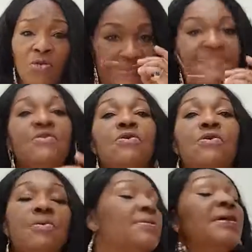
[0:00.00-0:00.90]

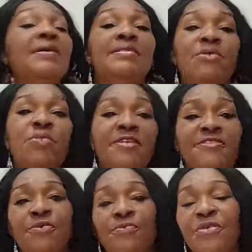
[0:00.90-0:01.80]
So the
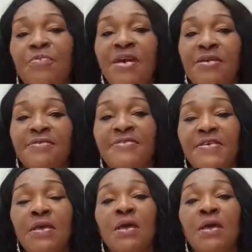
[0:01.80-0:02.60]
question remains,